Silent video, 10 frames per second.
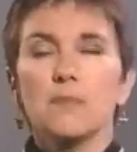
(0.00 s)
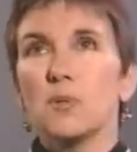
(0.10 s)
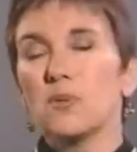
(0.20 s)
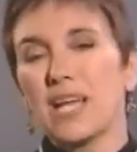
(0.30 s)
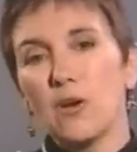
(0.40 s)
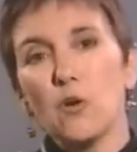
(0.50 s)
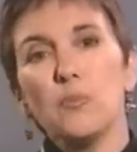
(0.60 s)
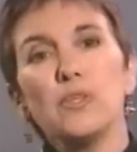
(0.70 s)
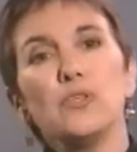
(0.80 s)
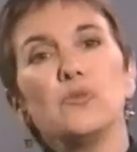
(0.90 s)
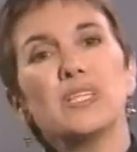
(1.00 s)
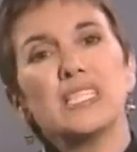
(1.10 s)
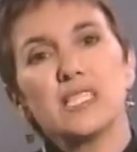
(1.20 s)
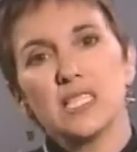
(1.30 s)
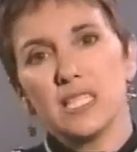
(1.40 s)
But what I hope that you
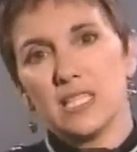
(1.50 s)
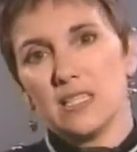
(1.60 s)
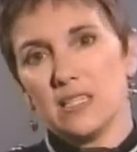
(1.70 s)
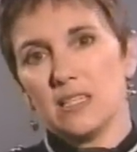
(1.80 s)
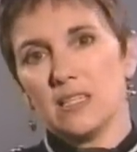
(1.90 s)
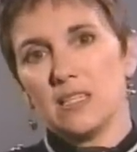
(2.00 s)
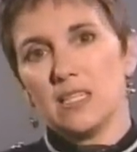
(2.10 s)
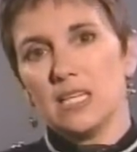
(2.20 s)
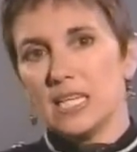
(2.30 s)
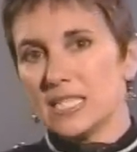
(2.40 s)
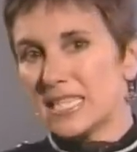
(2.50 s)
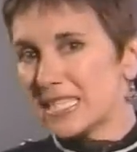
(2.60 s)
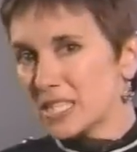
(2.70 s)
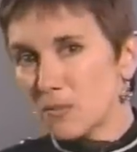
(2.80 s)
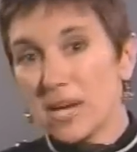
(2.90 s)
can see is
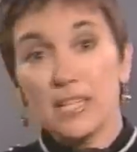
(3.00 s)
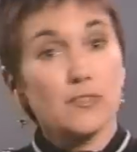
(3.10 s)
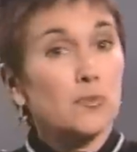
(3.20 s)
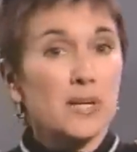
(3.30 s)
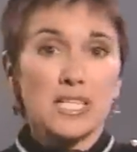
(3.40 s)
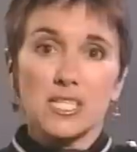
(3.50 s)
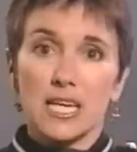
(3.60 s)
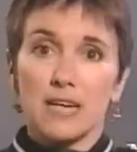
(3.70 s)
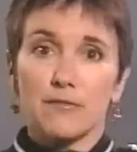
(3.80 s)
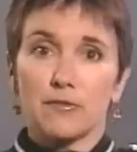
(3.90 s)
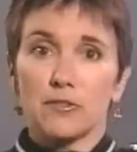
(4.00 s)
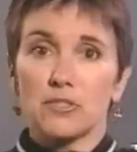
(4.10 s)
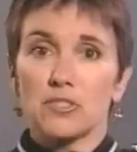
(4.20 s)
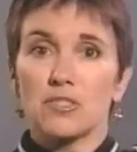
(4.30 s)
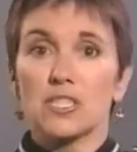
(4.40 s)
that in spite of your best
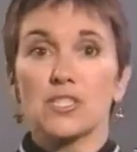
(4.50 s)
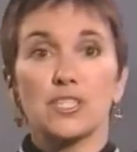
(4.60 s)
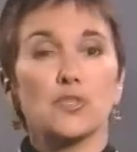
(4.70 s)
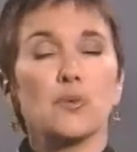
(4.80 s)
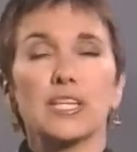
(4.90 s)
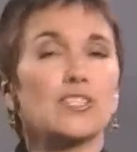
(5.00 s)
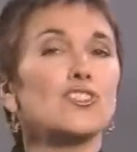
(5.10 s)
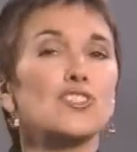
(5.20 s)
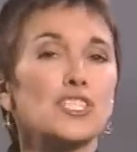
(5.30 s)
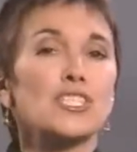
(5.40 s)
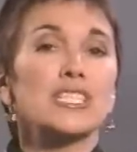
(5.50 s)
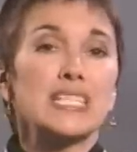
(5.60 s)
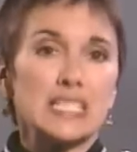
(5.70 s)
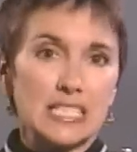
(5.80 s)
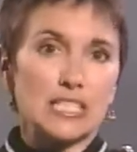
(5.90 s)
efforts, the situation just
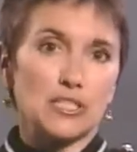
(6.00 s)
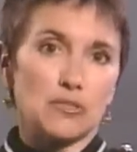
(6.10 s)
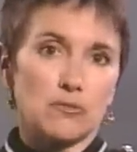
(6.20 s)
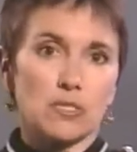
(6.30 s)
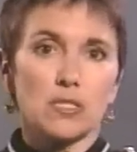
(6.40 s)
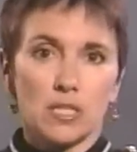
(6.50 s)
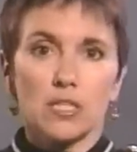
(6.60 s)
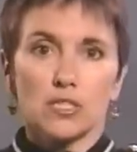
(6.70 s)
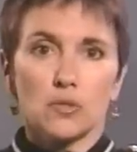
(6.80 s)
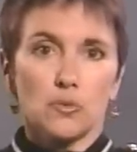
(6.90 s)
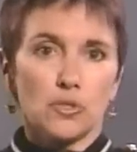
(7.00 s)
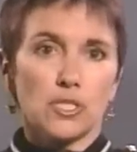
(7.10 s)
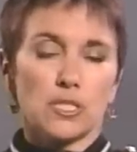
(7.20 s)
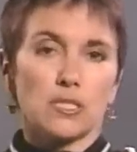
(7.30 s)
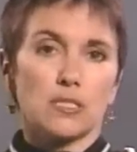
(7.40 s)
continues to
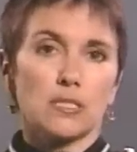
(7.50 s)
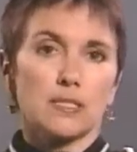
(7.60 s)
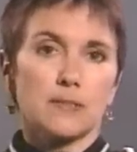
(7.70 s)
worsen.